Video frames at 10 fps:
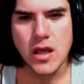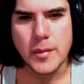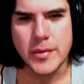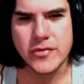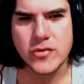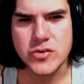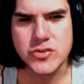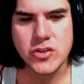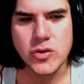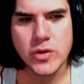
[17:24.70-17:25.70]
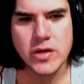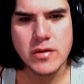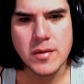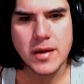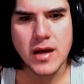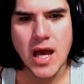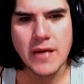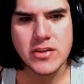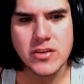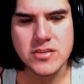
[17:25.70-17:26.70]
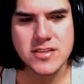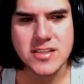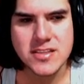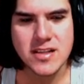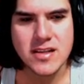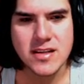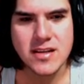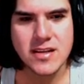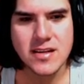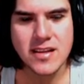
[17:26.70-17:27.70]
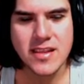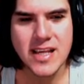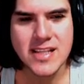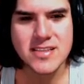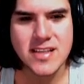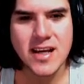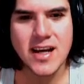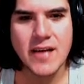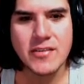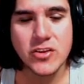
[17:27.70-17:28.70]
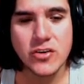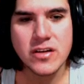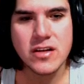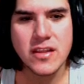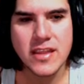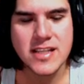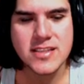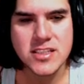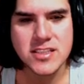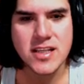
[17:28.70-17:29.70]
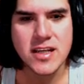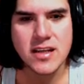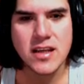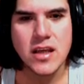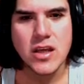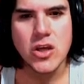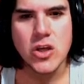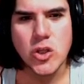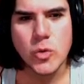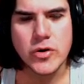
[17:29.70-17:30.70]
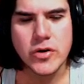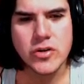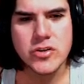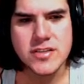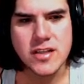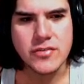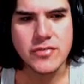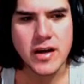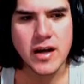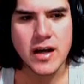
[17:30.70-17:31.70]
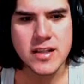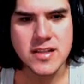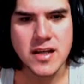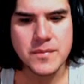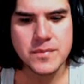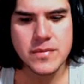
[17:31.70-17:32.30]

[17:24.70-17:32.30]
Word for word: But of course, you wouldn't remember having done such things, uh, having done things such as that. You were not yourself at the time.